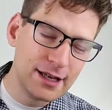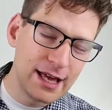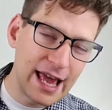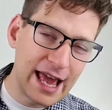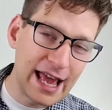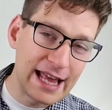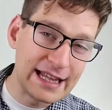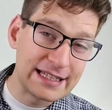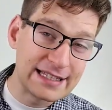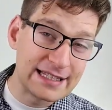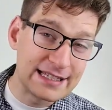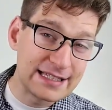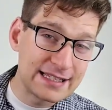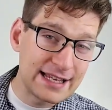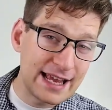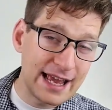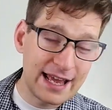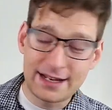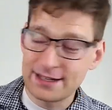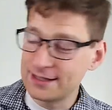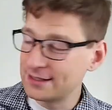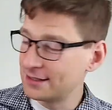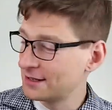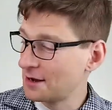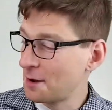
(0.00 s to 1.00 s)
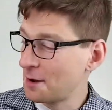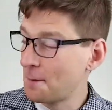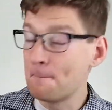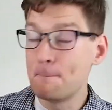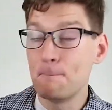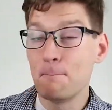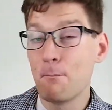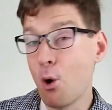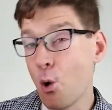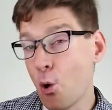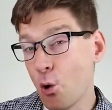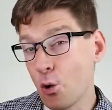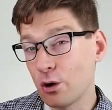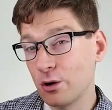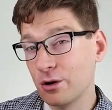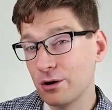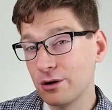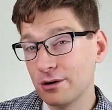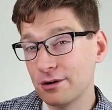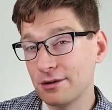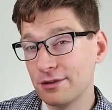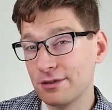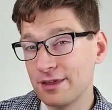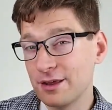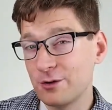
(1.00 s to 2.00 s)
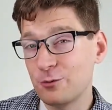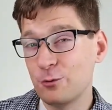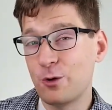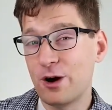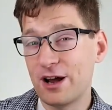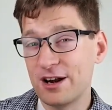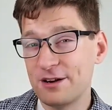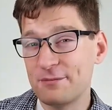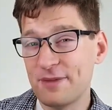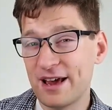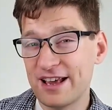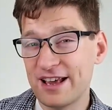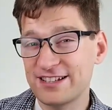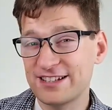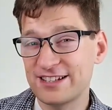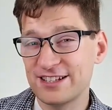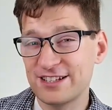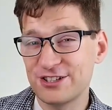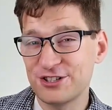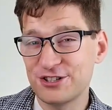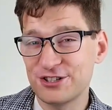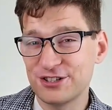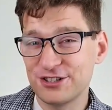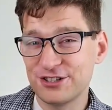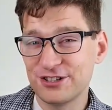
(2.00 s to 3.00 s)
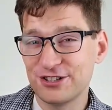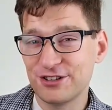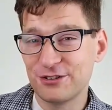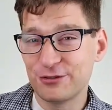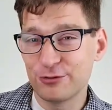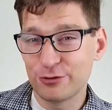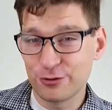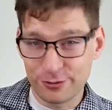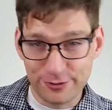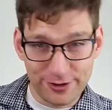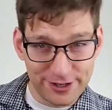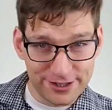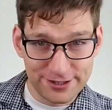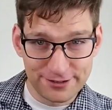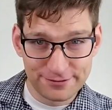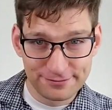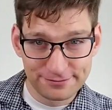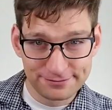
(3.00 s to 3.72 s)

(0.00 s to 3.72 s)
and send more than one message through it?